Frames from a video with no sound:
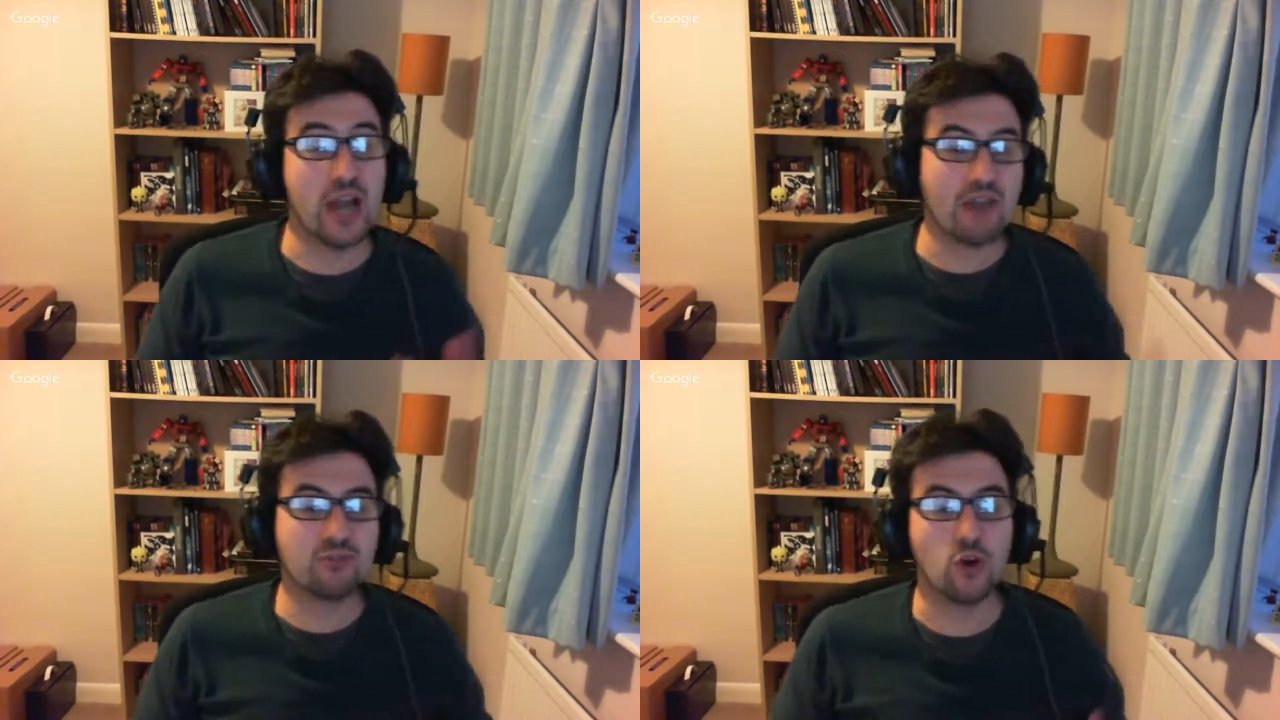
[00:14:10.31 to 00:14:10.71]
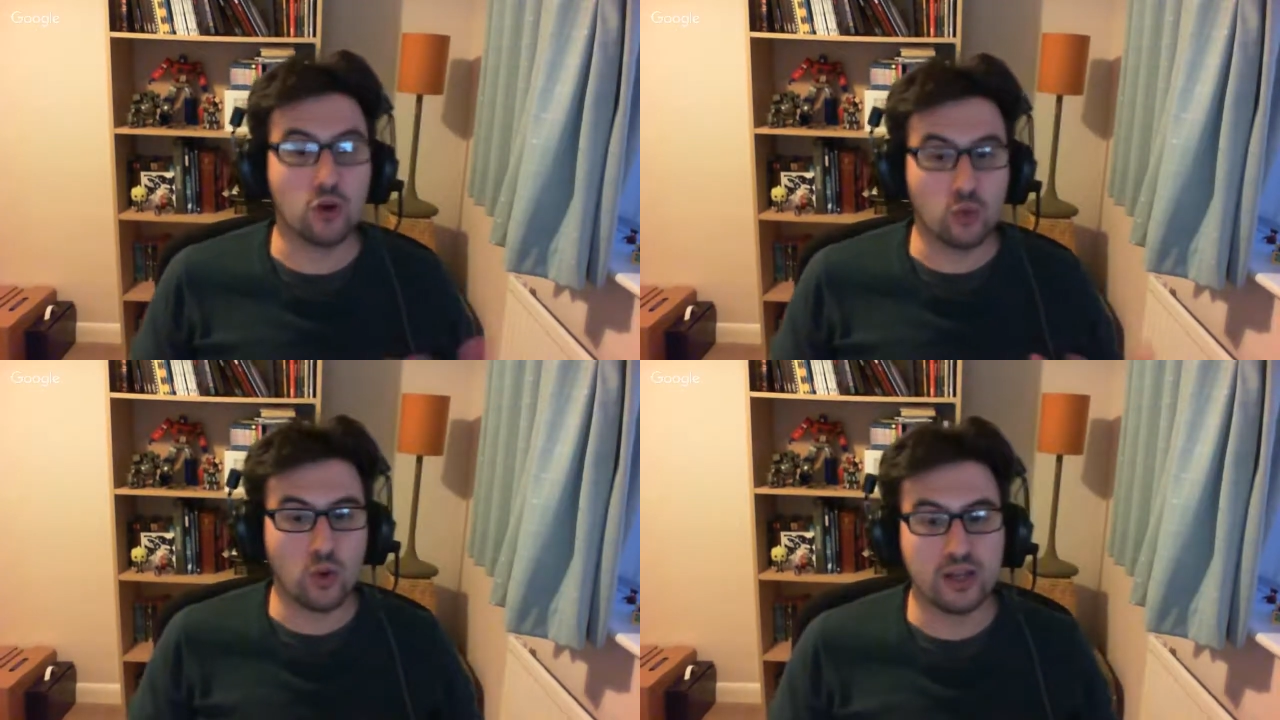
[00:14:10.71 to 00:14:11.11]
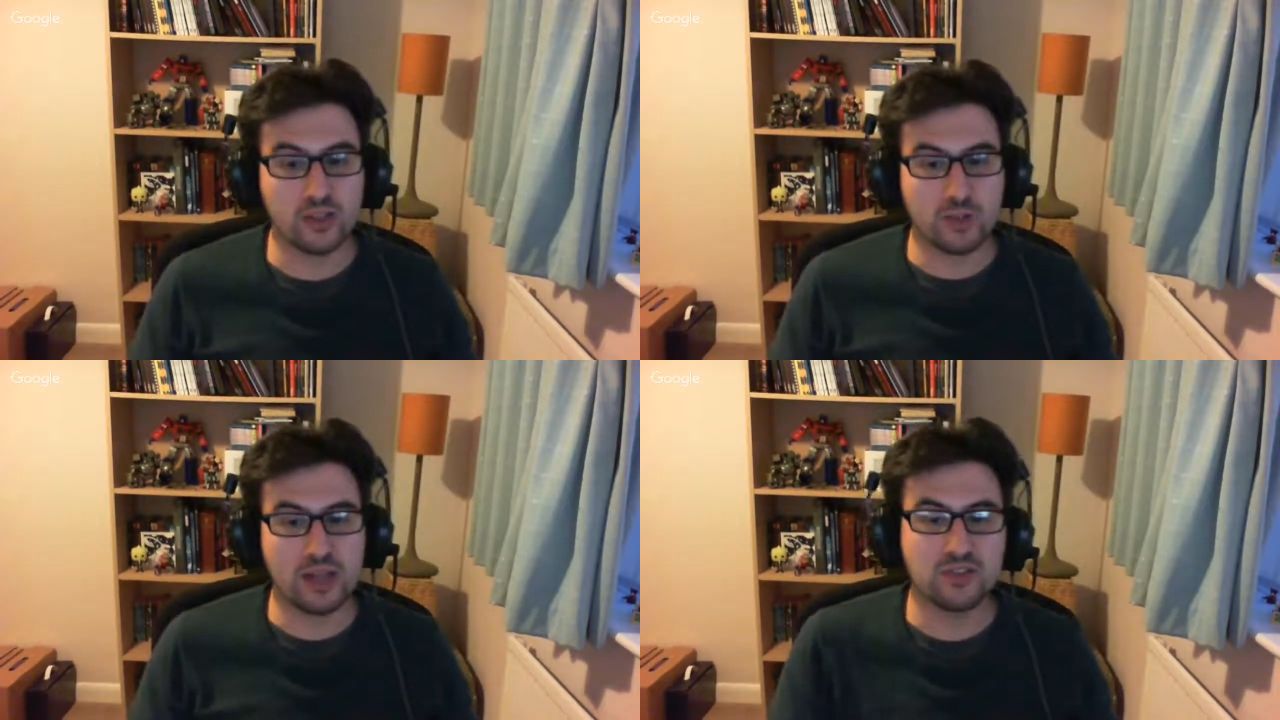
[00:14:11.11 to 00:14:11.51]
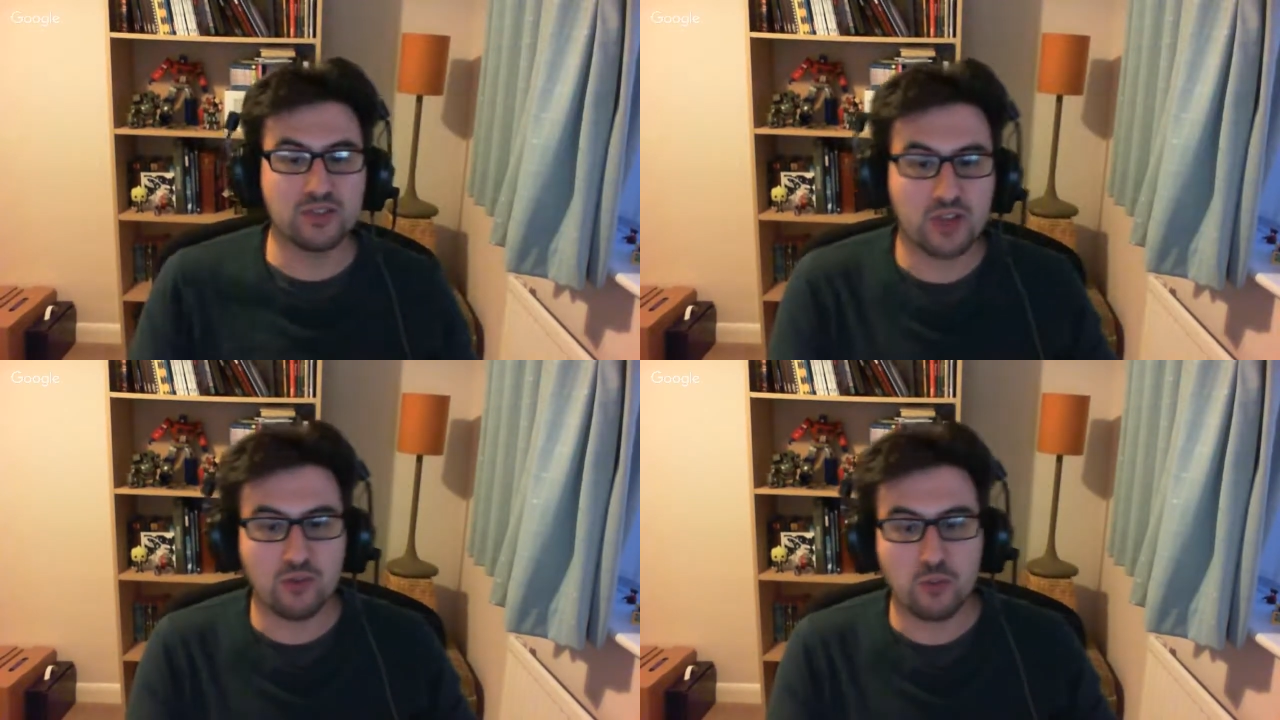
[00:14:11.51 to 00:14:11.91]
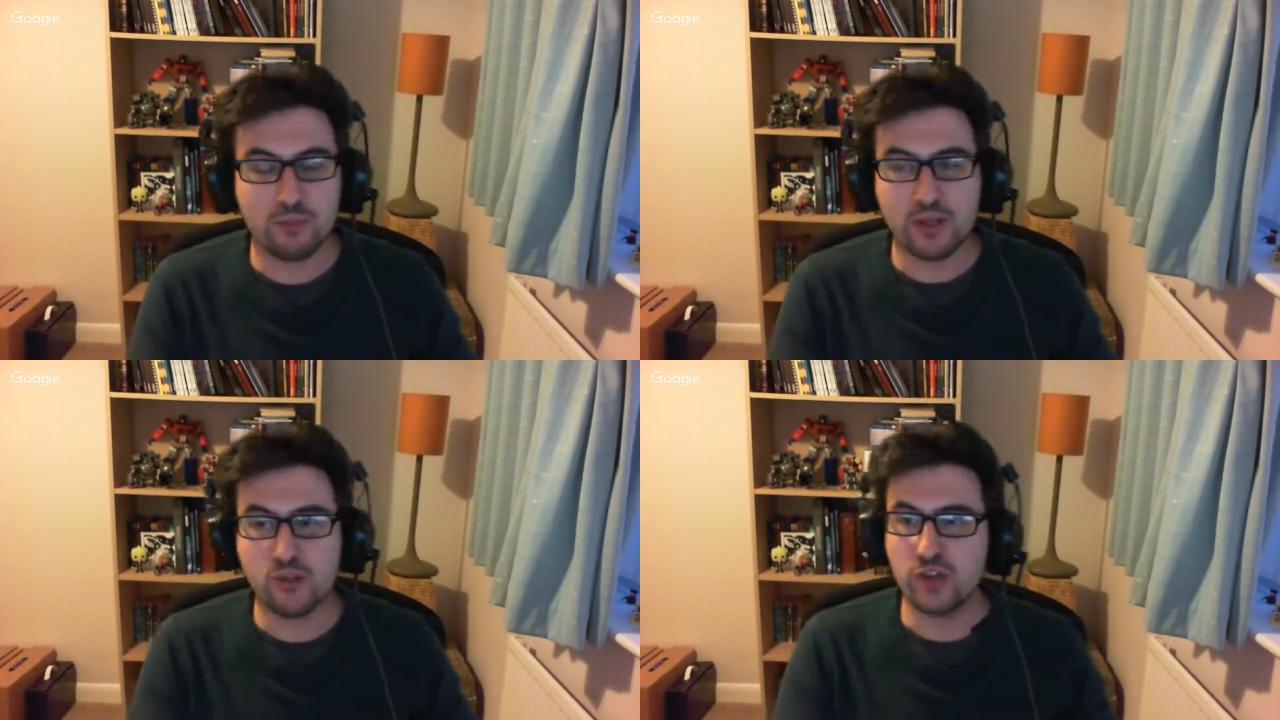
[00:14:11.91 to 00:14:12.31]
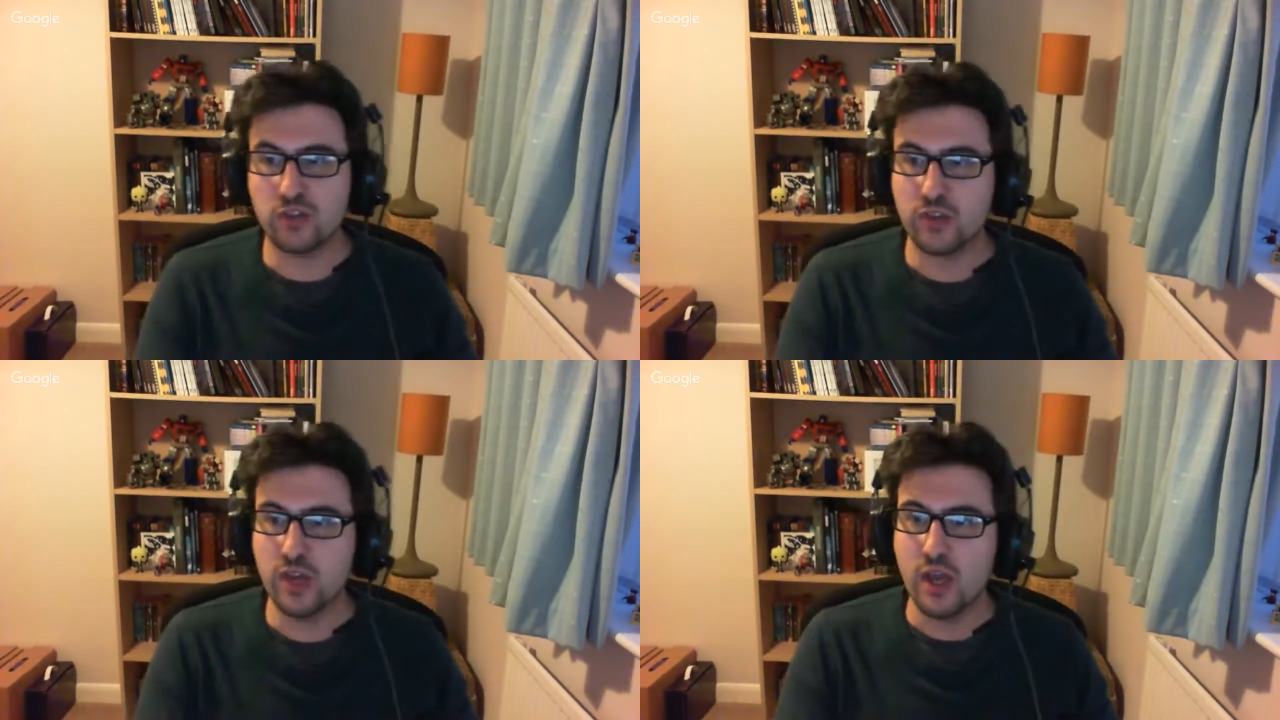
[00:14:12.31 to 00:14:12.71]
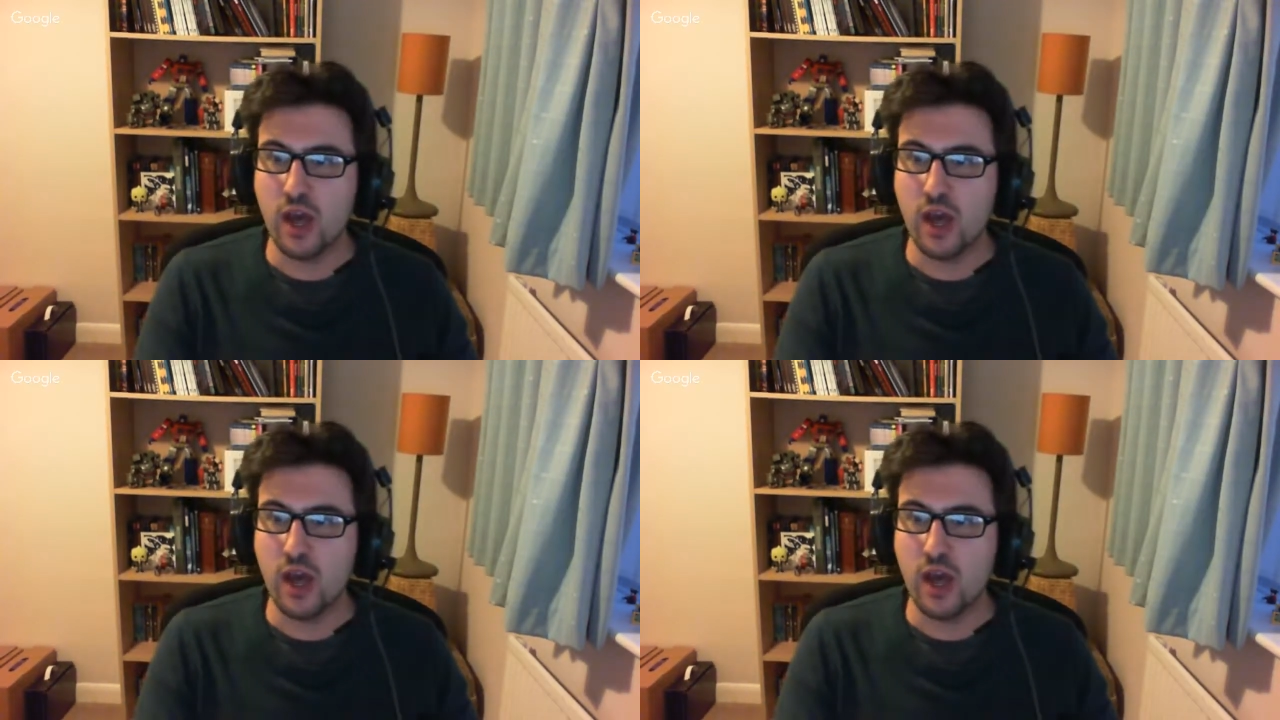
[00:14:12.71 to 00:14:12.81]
I have got quite an expansive stuff on Pinterest